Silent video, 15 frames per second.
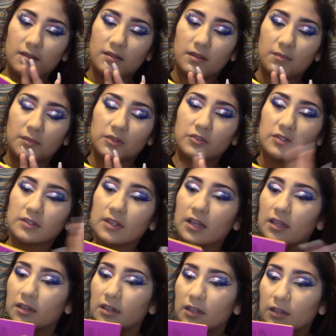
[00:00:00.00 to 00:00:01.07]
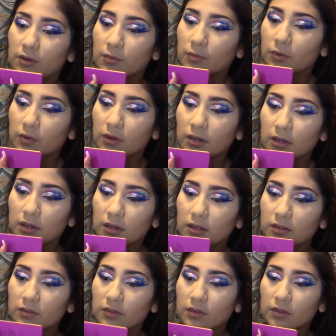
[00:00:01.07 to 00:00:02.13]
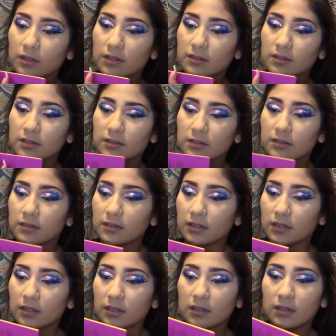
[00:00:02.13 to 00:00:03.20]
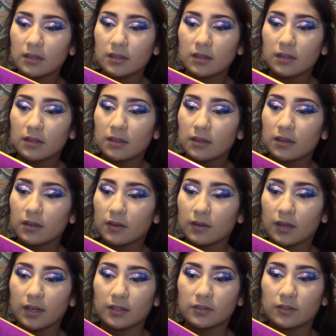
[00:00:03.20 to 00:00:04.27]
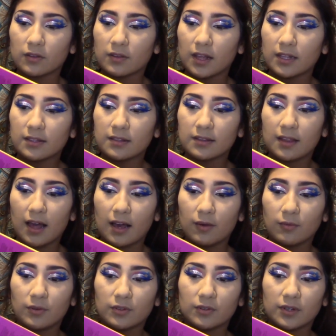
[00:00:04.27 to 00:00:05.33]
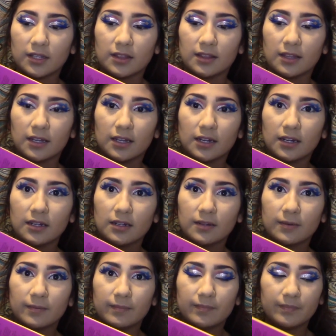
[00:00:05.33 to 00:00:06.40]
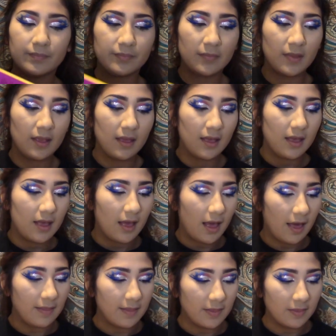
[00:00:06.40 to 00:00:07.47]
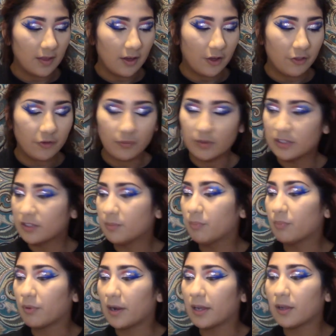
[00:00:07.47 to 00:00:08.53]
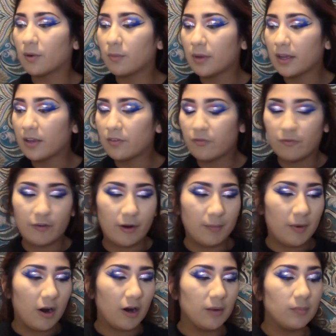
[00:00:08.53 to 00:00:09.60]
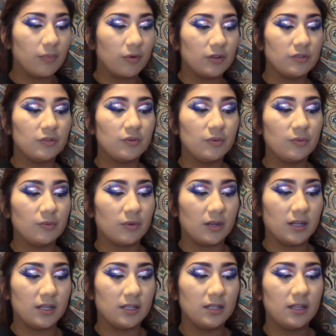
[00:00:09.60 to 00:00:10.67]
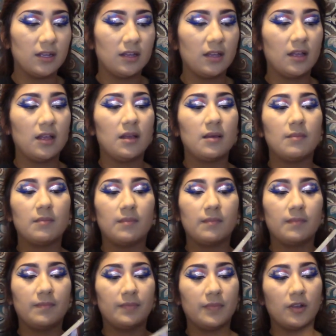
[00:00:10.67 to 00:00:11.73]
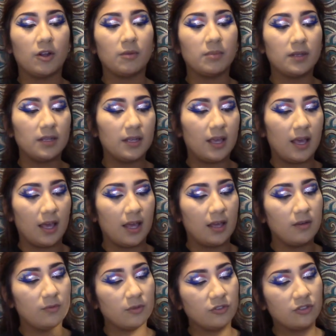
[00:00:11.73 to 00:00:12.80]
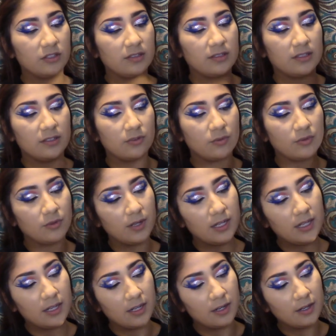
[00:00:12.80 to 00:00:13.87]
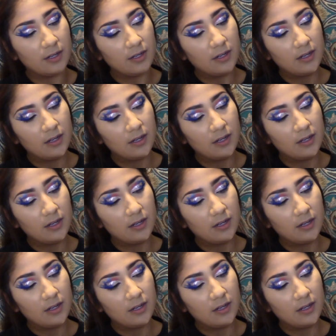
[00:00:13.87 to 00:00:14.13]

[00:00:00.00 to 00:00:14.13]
Let me just add a little more so you guys can see. Okay, so that's that one right there. And then the other one's Breakaway from our Born to Run Urban Decay, which is this one right here.